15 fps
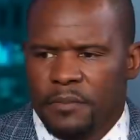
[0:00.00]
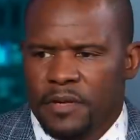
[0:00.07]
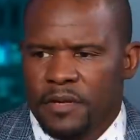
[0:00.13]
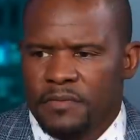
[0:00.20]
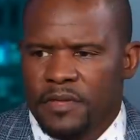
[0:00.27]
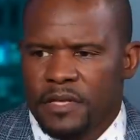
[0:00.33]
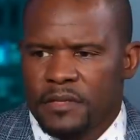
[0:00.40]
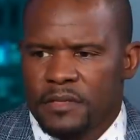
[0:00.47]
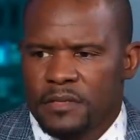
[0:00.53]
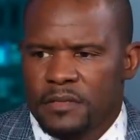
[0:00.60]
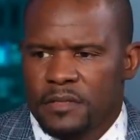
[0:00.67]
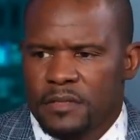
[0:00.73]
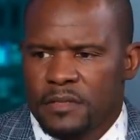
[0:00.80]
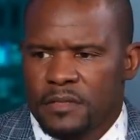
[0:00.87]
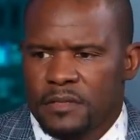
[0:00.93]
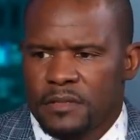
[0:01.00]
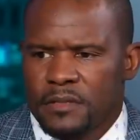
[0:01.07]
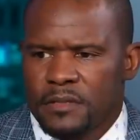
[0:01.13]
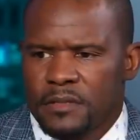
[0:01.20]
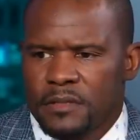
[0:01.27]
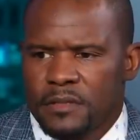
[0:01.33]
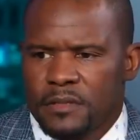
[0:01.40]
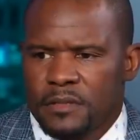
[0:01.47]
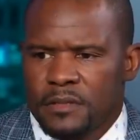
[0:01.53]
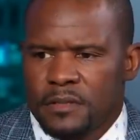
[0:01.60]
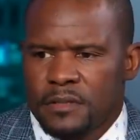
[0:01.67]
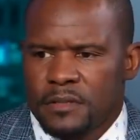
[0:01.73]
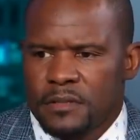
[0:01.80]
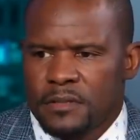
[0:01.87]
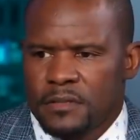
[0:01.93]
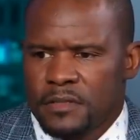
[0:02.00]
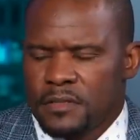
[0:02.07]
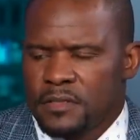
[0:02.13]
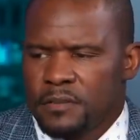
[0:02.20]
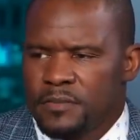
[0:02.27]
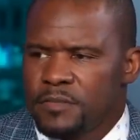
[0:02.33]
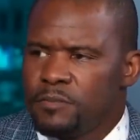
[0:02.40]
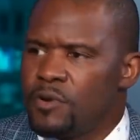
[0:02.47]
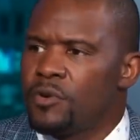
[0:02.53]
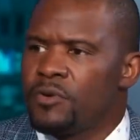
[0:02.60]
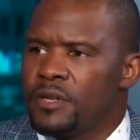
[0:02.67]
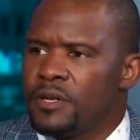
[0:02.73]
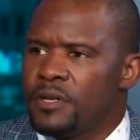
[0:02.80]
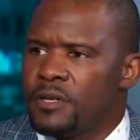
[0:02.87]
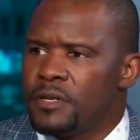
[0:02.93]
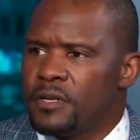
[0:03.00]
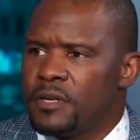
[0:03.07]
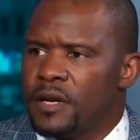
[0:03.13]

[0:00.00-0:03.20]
I believe that the, the, the system is broken in,